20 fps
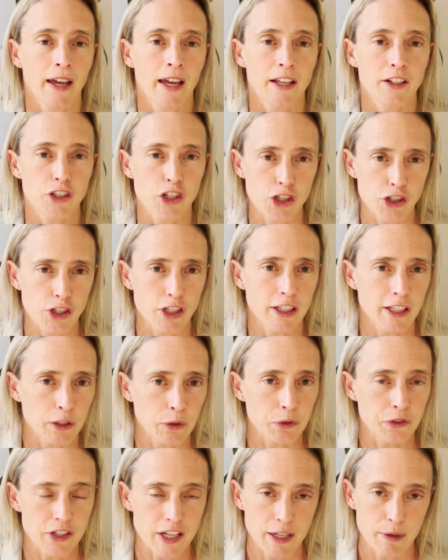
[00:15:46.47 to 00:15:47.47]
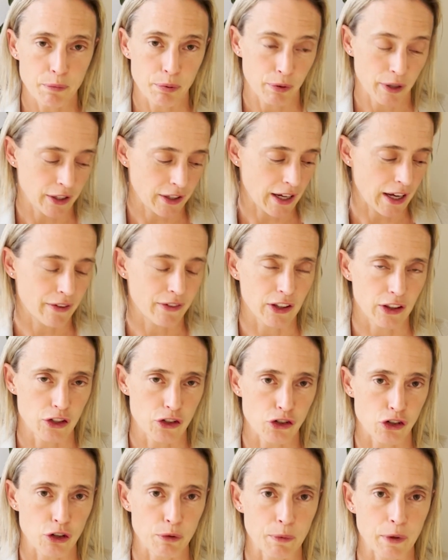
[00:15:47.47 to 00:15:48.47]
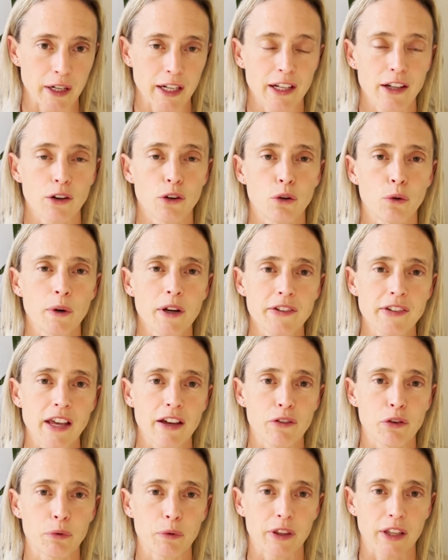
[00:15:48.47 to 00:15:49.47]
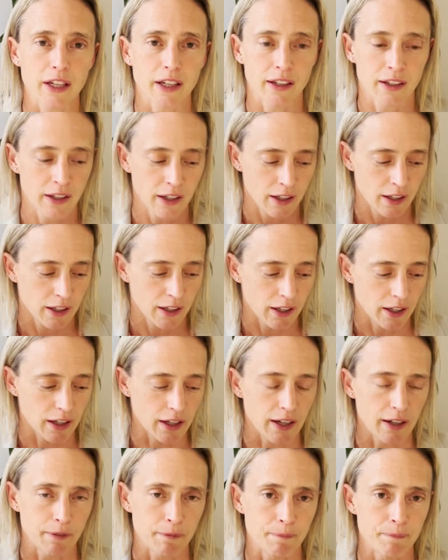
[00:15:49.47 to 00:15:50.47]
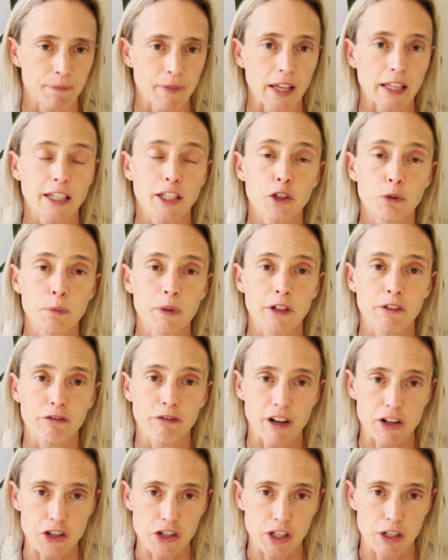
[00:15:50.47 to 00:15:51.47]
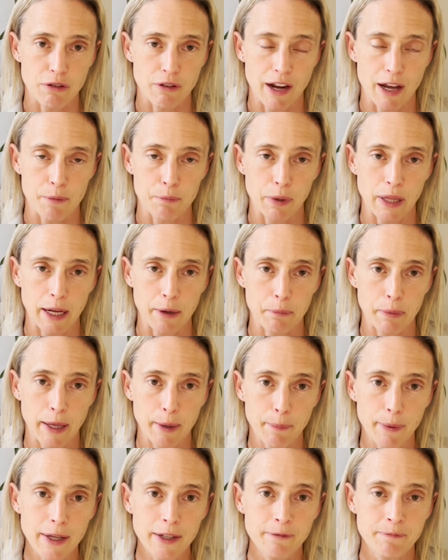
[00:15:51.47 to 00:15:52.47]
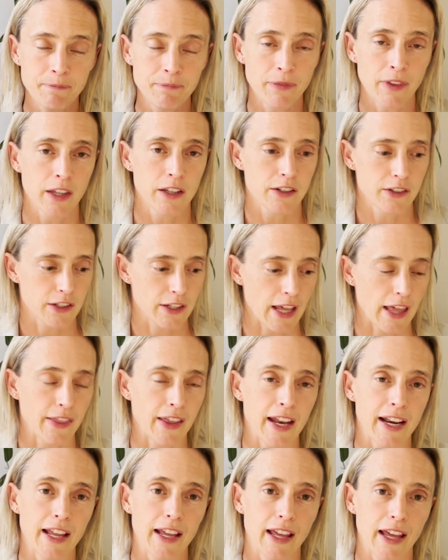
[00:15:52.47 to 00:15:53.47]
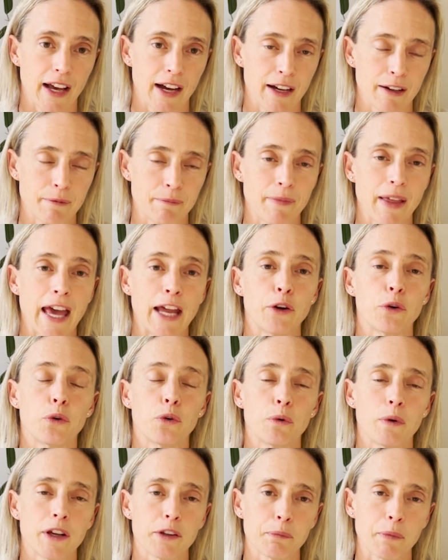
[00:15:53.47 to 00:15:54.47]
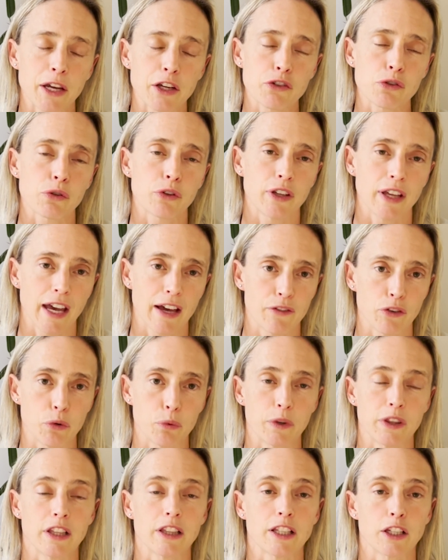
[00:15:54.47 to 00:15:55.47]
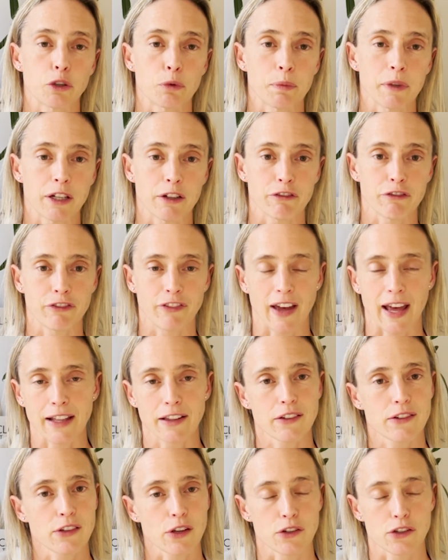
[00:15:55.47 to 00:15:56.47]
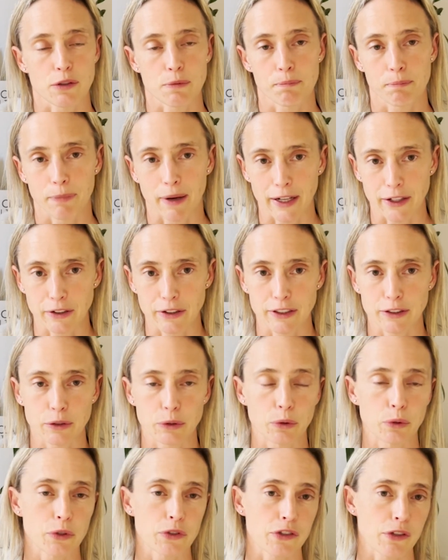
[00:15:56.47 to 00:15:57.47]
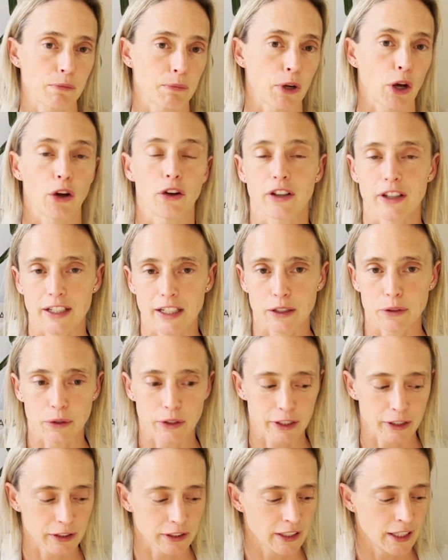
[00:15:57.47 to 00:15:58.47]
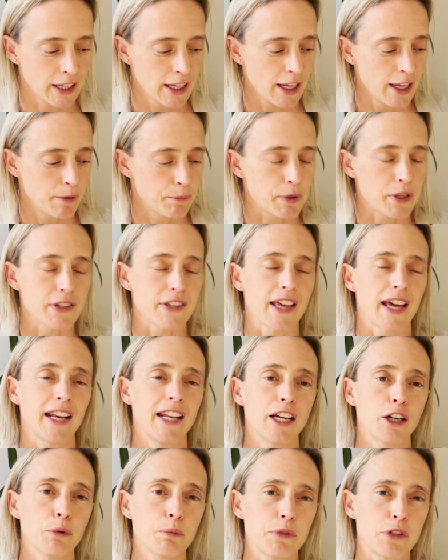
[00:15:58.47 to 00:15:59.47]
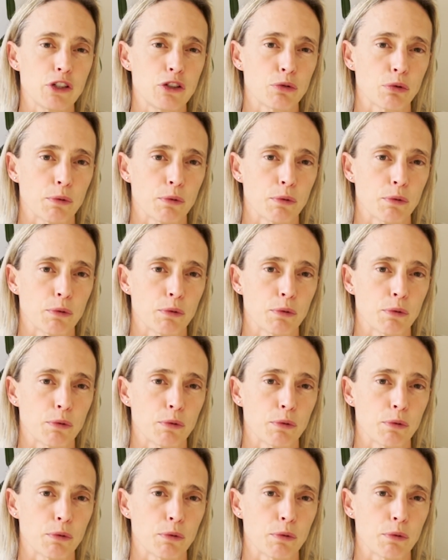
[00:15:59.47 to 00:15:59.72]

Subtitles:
Just a little tip when you're having the turmeric, always have it with a little bit of freshly ground black pepper, and always make sure you have it with a little bit of fat, so some butter or some coconut oil, because that helps you to